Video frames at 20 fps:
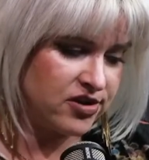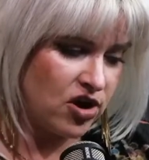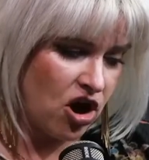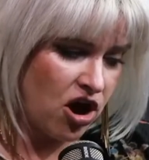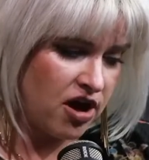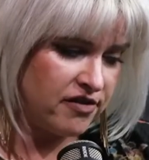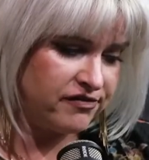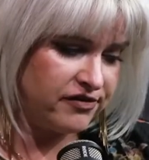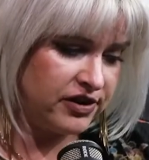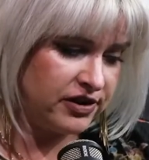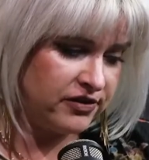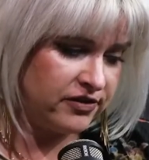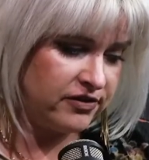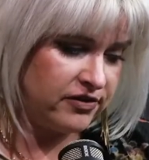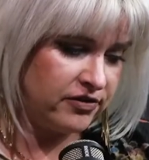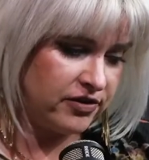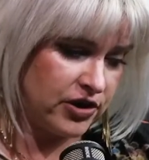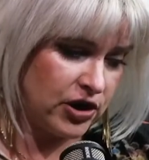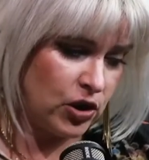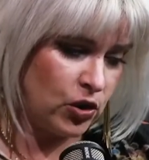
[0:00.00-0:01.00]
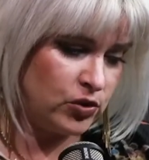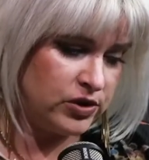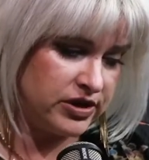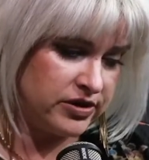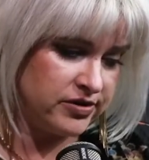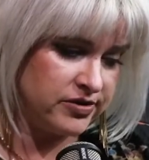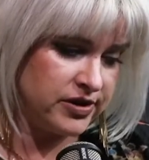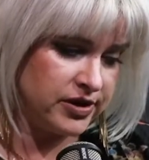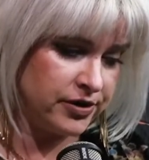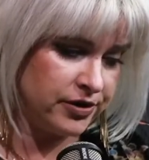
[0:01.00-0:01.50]
often no
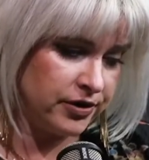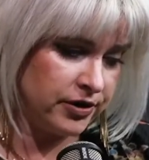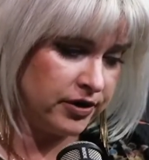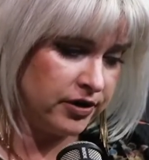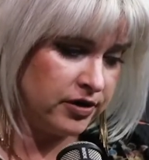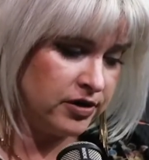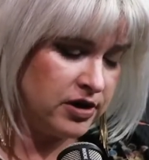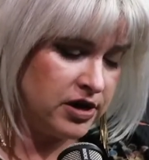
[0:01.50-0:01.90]
easier.